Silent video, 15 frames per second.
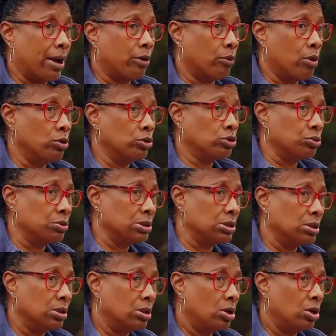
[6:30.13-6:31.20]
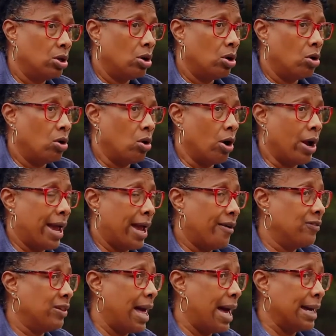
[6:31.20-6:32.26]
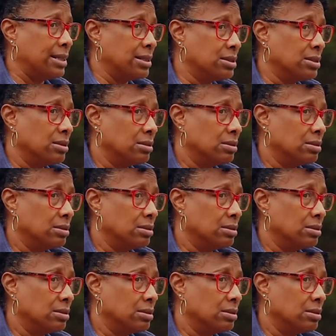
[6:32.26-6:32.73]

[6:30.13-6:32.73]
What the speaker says: groceries or have lights.